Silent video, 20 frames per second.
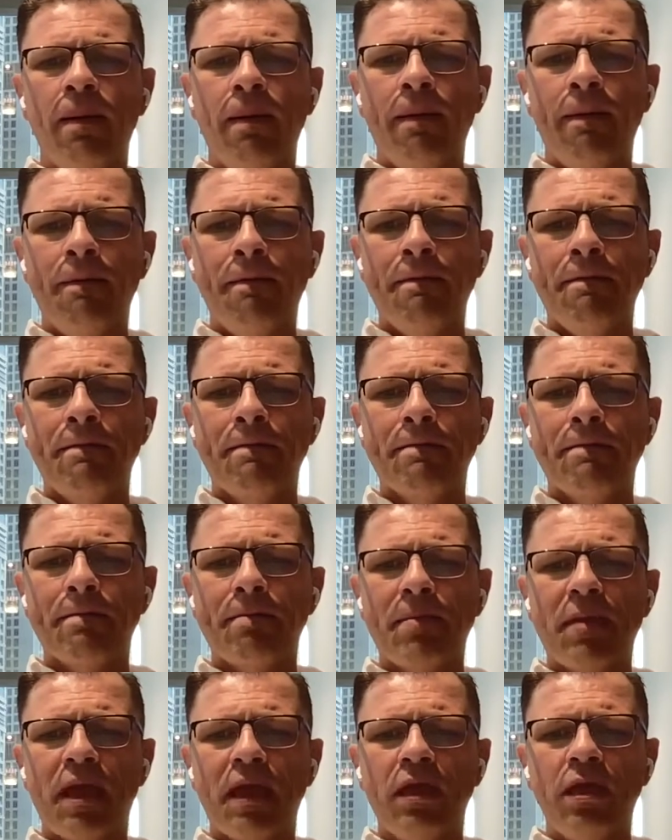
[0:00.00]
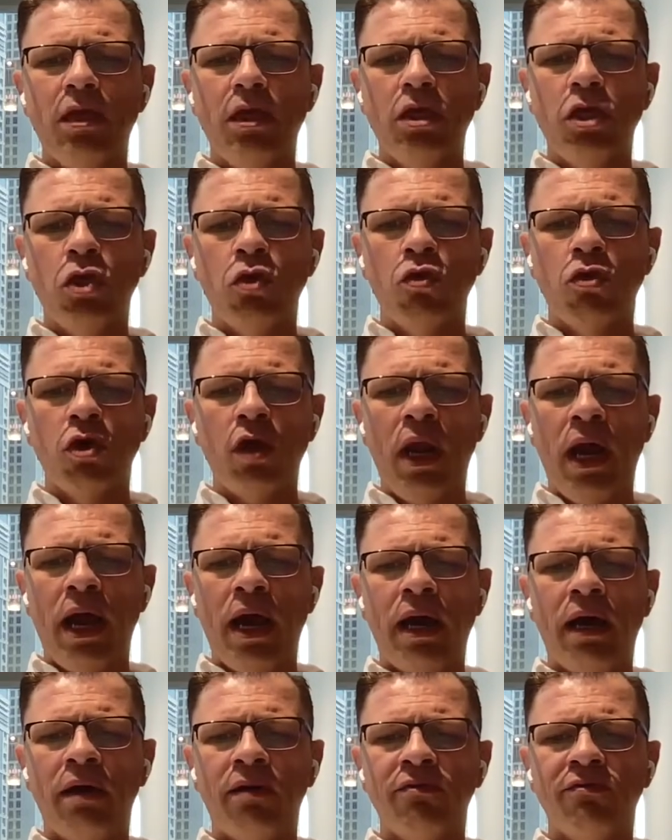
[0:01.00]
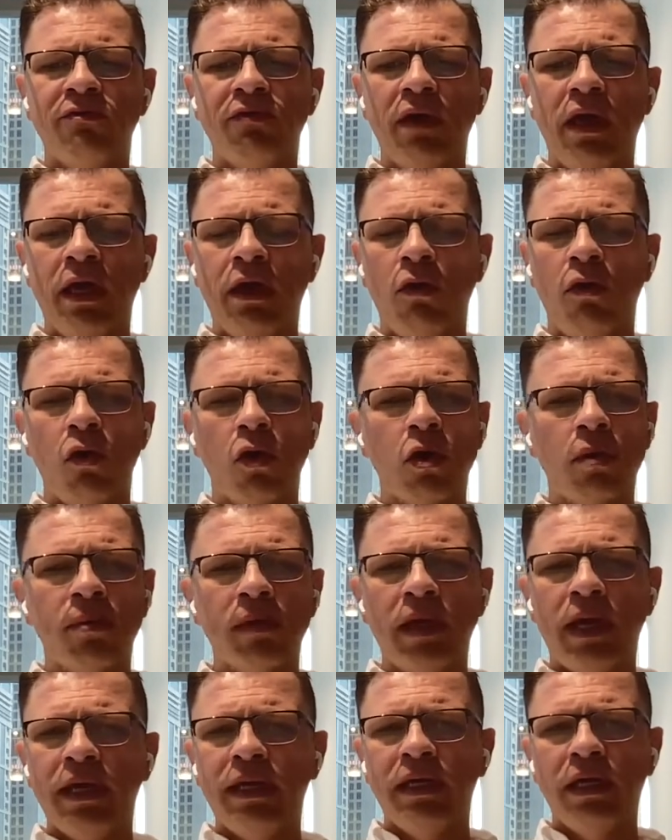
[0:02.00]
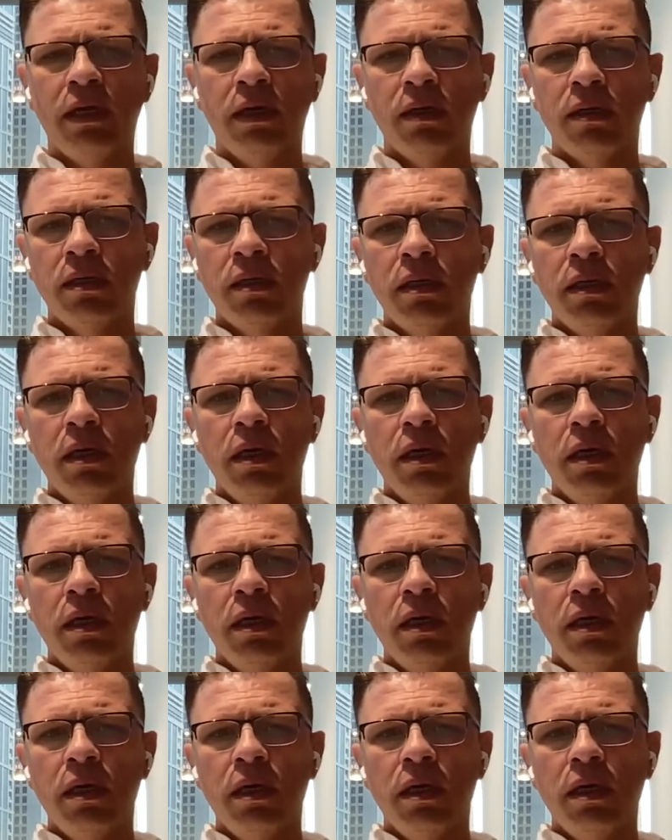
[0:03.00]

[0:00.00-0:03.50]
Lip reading: Um, you could have a horrible idea,